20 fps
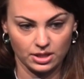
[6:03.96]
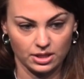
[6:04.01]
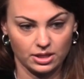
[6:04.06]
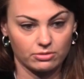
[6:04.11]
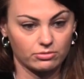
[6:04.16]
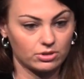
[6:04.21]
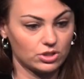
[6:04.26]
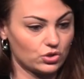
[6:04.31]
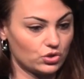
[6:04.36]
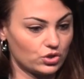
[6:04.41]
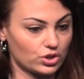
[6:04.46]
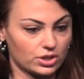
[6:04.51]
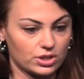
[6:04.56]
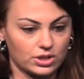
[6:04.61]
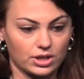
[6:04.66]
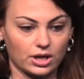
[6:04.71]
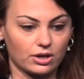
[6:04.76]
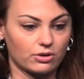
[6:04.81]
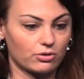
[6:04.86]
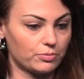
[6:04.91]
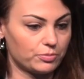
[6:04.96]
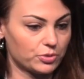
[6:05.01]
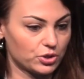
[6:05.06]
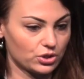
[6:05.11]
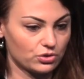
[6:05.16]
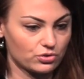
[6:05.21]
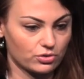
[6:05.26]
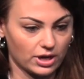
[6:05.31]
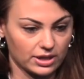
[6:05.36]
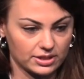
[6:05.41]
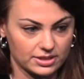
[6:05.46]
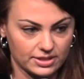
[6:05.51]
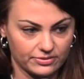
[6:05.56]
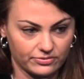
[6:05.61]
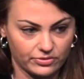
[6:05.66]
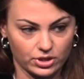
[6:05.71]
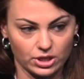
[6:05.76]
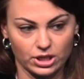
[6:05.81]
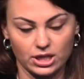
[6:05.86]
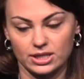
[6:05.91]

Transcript: There is just a crypto transfer.